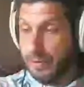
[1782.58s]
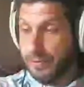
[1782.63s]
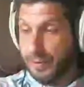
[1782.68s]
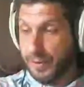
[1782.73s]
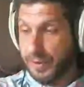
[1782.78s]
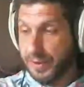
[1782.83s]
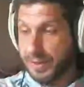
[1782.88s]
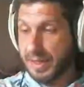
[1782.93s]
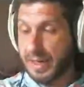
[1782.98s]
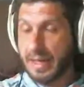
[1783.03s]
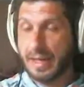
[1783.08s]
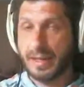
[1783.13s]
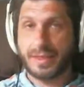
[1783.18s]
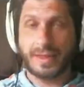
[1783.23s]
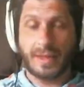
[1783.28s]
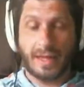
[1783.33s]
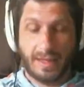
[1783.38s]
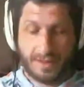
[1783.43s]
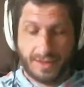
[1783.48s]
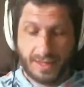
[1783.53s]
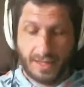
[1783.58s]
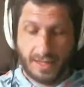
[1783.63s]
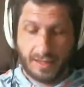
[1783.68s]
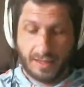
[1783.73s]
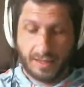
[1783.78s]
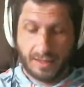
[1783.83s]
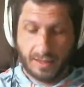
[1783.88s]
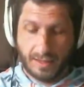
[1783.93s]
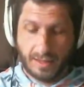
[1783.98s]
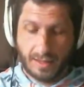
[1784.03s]
firstly, I
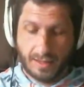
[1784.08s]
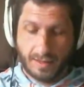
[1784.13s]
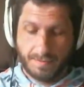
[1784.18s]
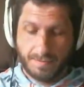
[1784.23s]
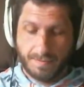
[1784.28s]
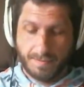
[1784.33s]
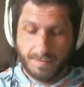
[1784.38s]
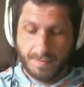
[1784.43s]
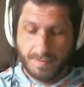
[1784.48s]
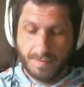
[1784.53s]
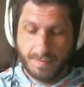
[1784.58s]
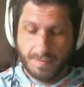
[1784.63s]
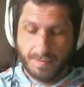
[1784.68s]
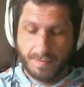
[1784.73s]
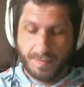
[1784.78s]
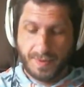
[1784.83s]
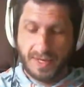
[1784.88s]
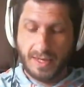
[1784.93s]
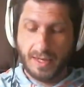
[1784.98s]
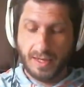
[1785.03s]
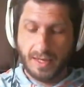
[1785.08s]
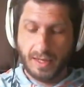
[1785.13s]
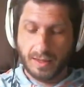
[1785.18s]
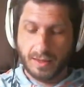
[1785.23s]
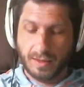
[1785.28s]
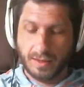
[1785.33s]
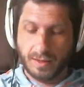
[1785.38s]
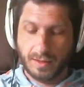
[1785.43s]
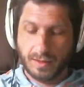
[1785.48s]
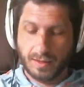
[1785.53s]
think being
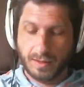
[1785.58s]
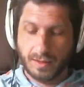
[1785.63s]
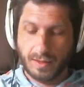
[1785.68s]
in